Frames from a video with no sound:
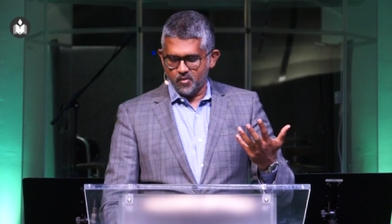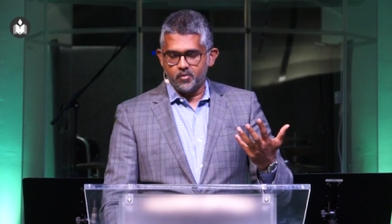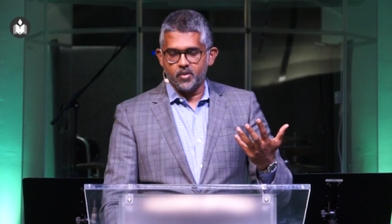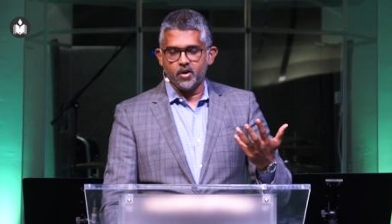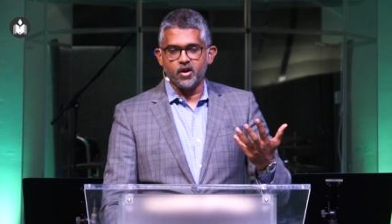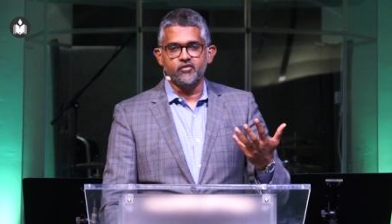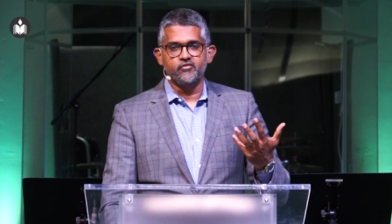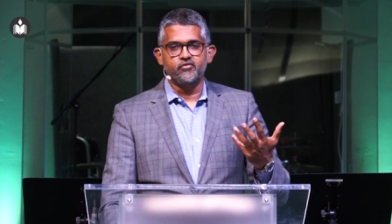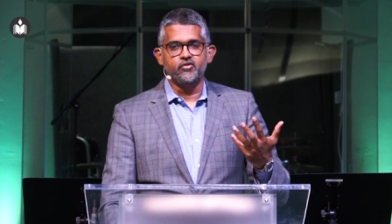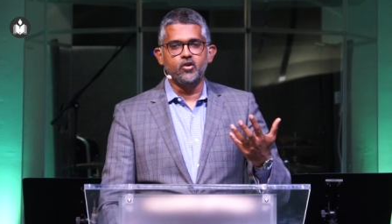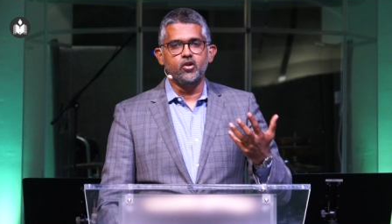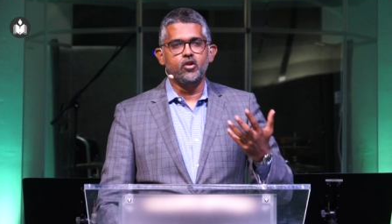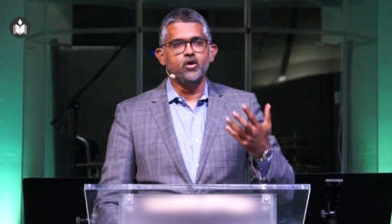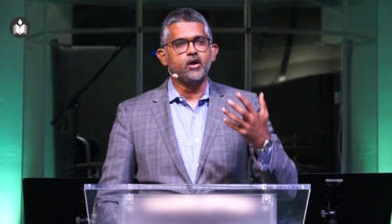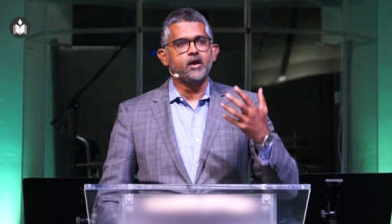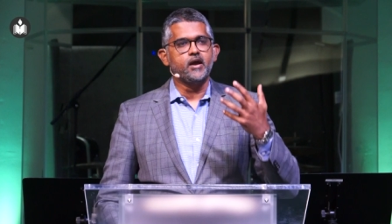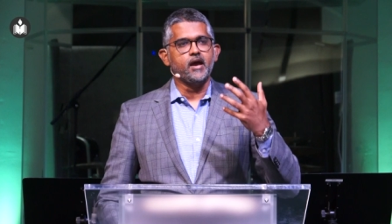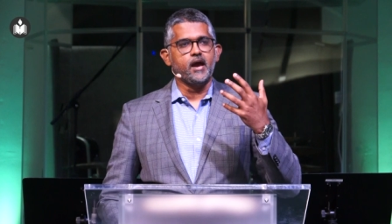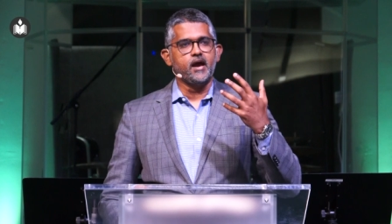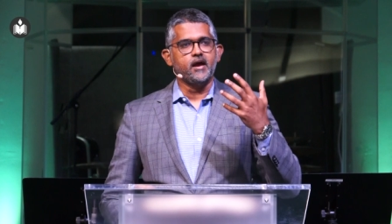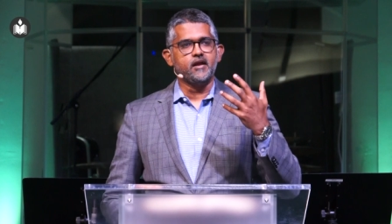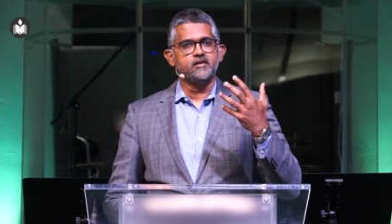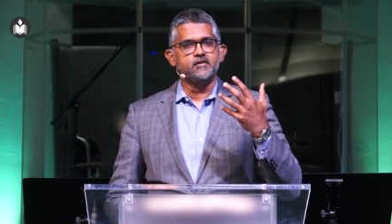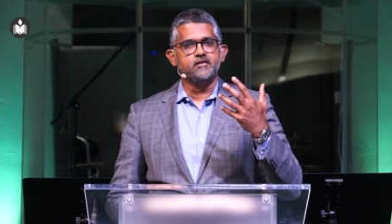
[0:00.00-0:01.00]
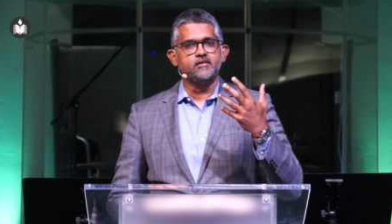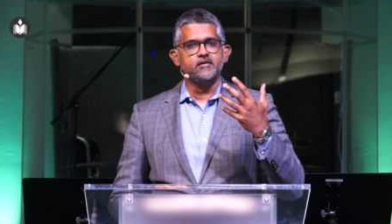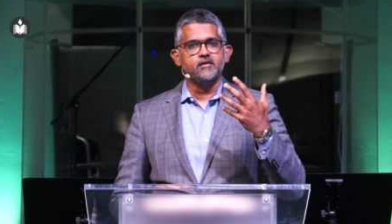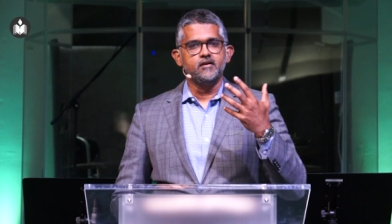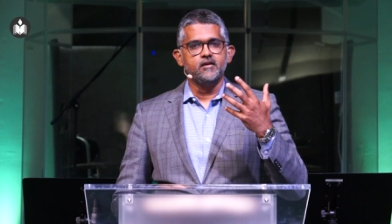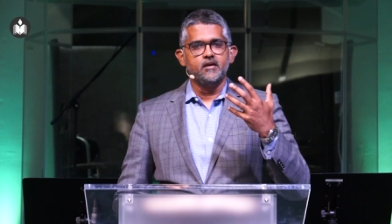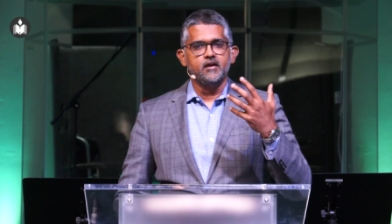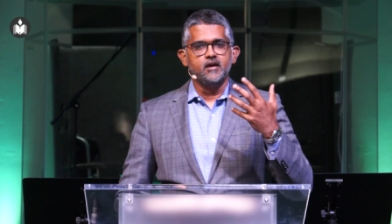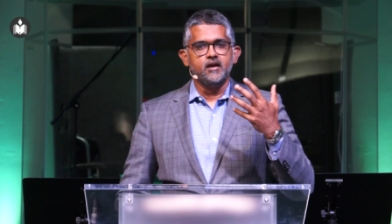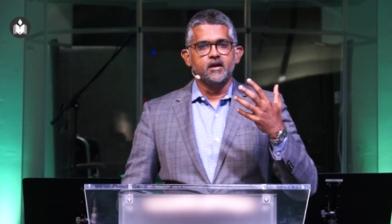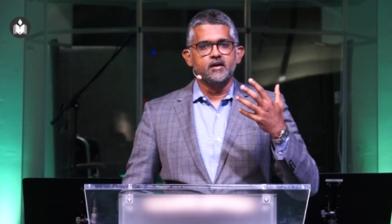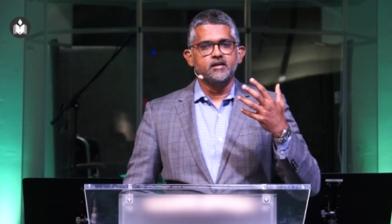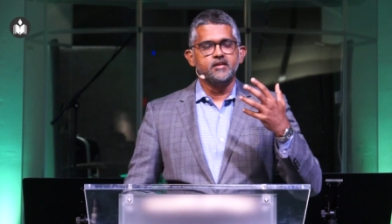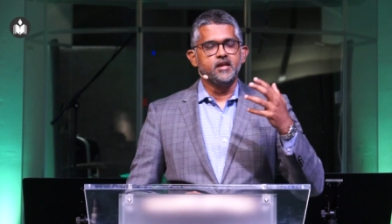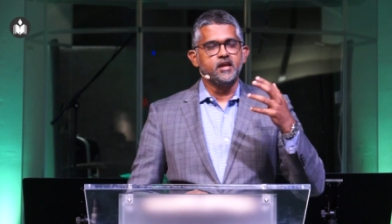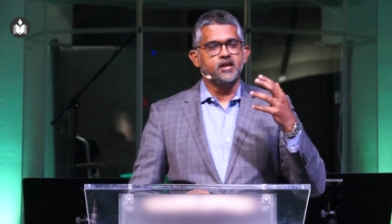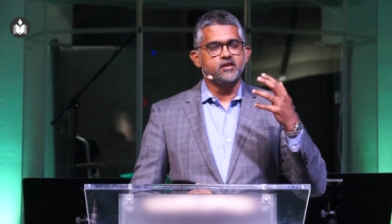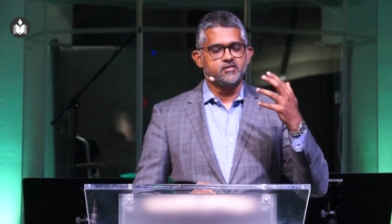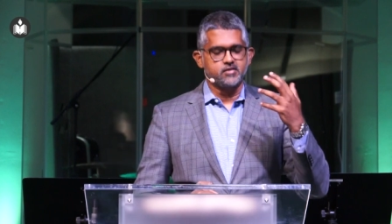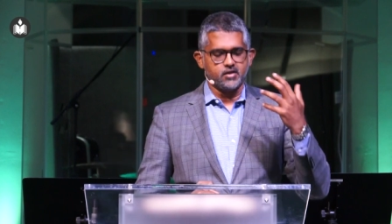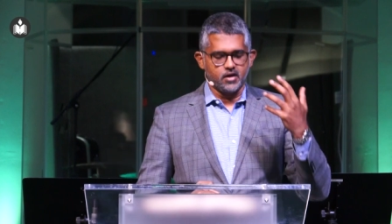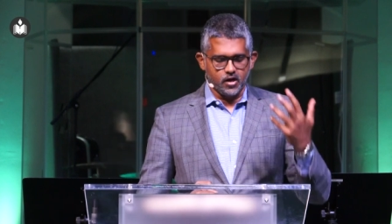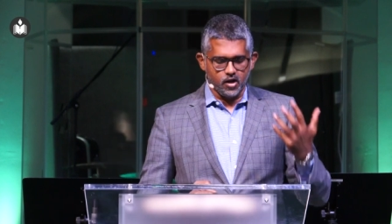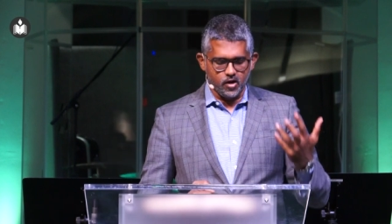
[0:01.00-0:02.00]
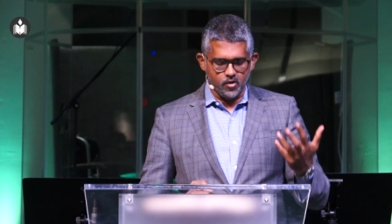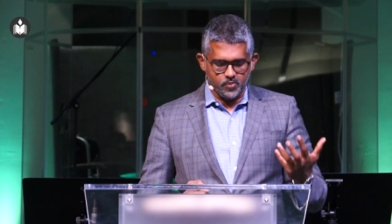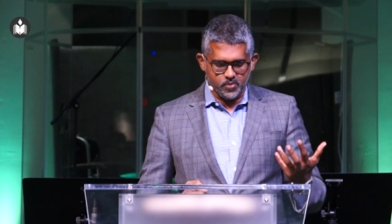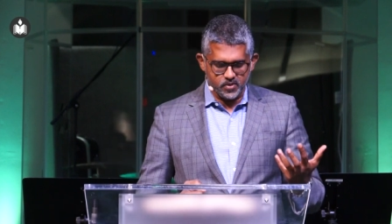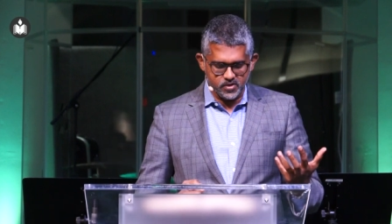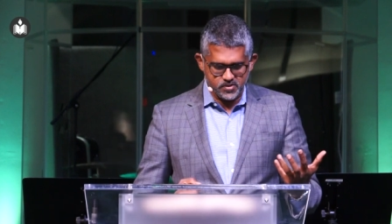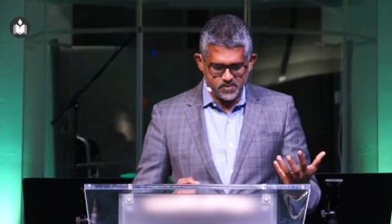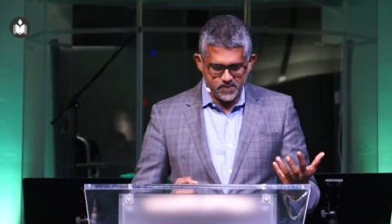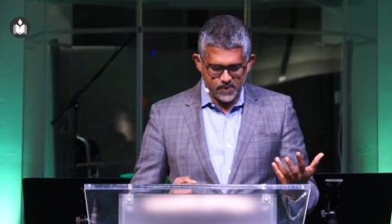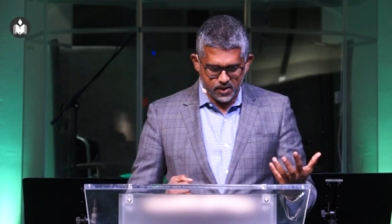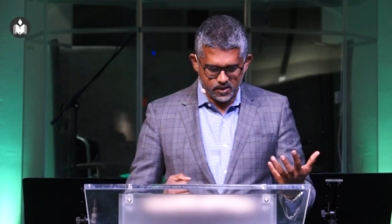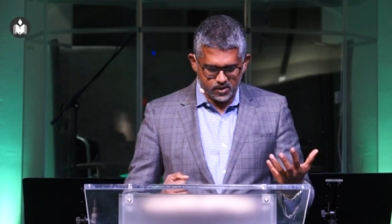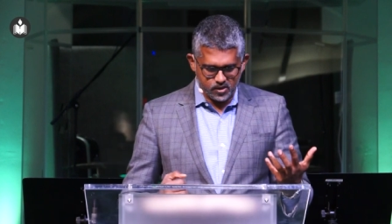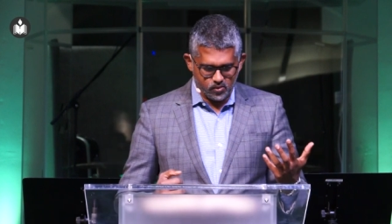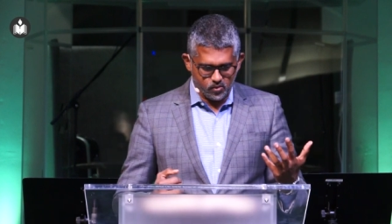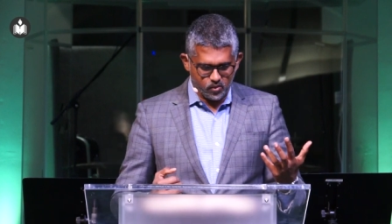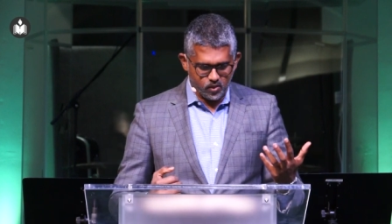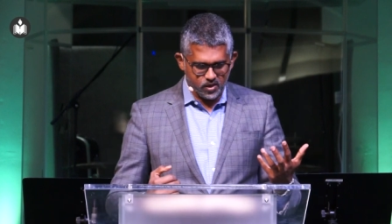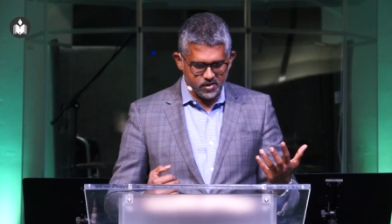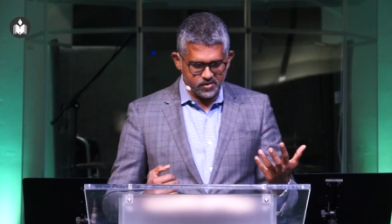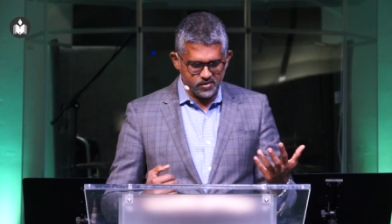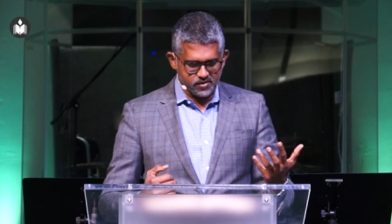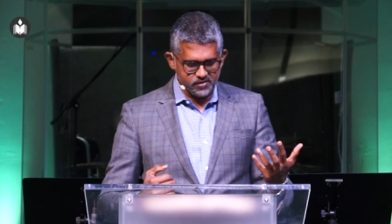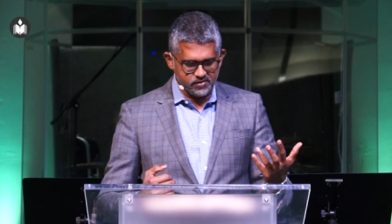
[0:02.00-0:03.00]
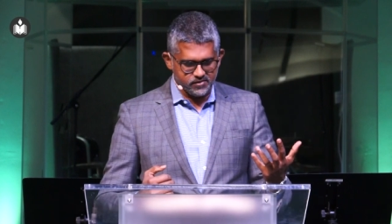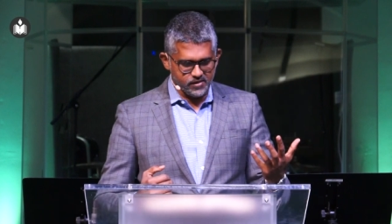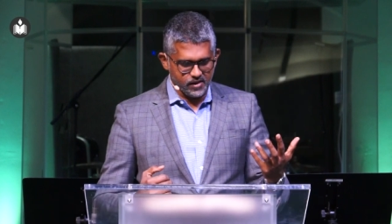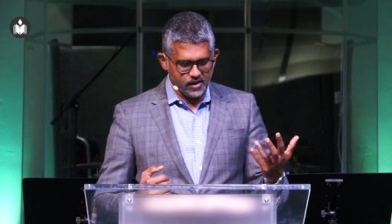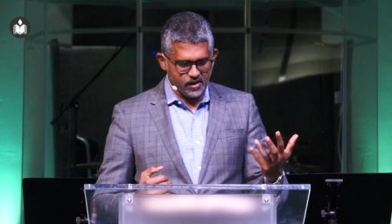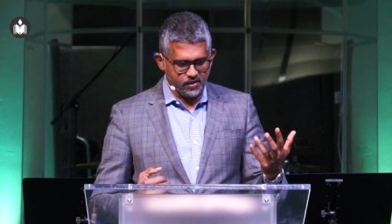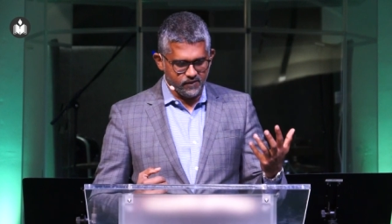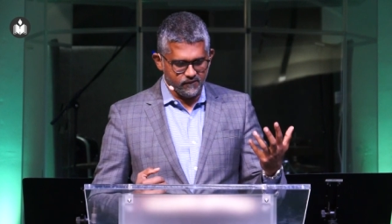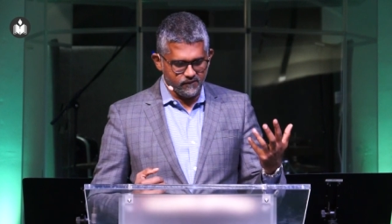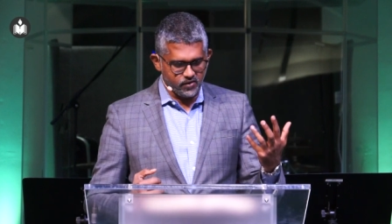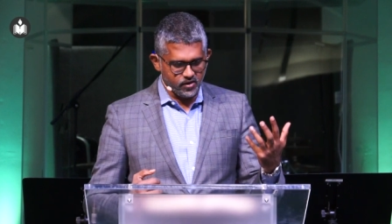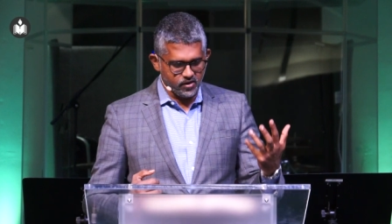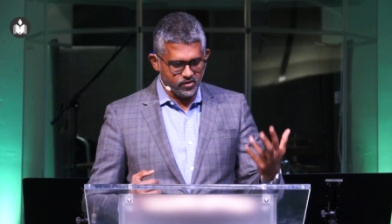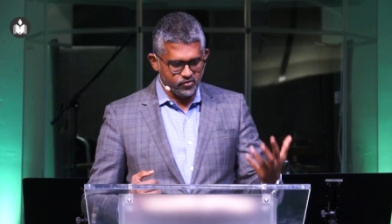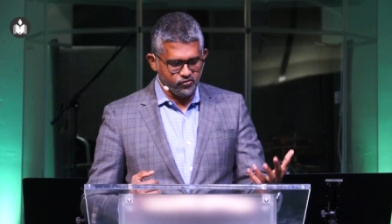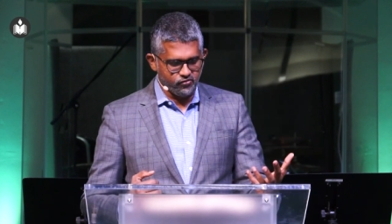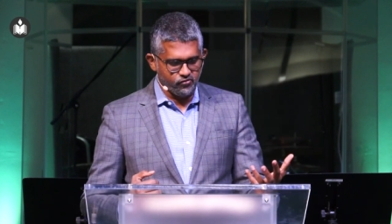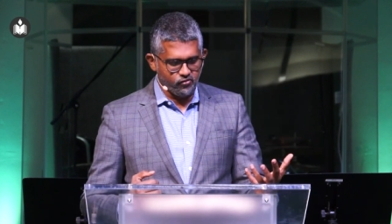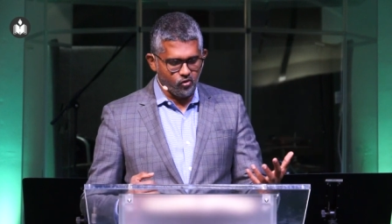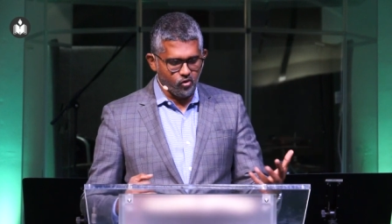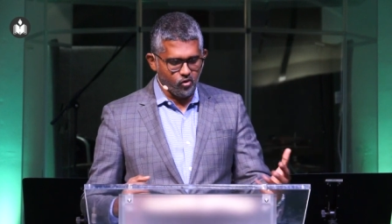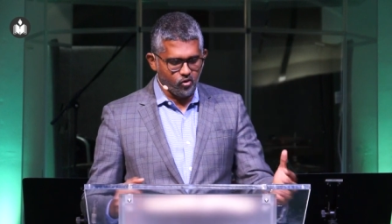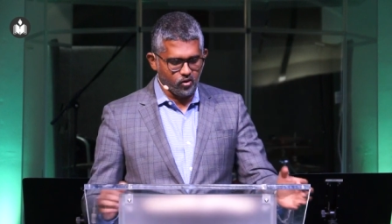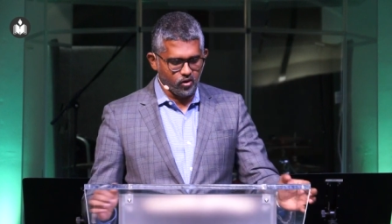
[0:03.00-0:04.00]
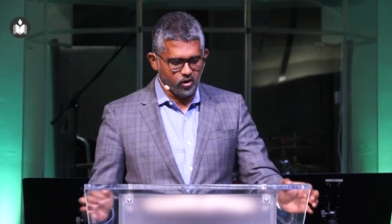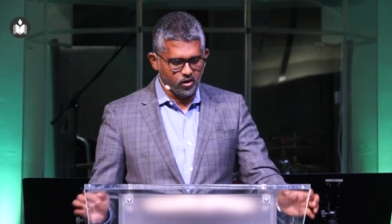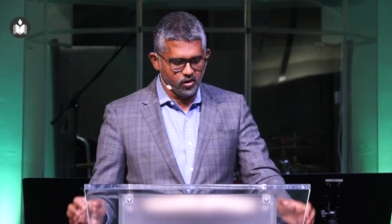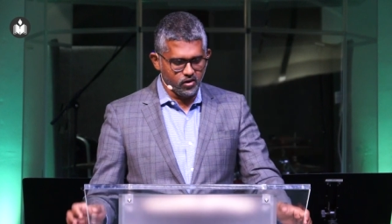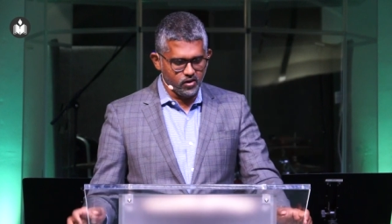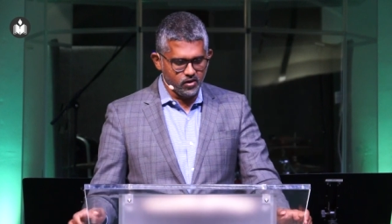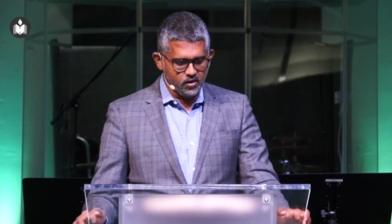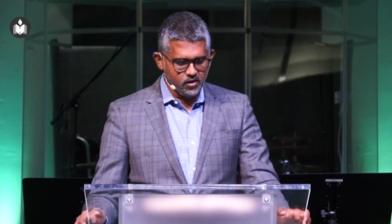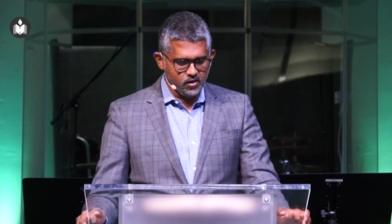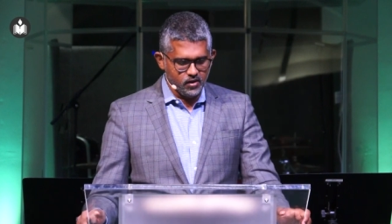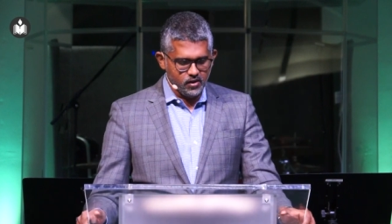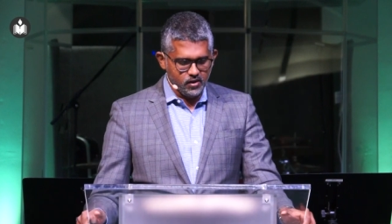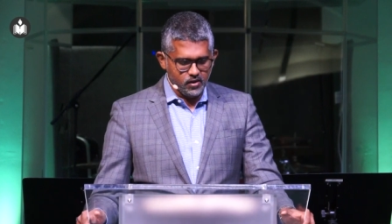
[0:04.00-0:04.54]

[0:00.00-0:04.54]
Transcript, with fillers: But if you look at the eternal perspective, what does it say in verse four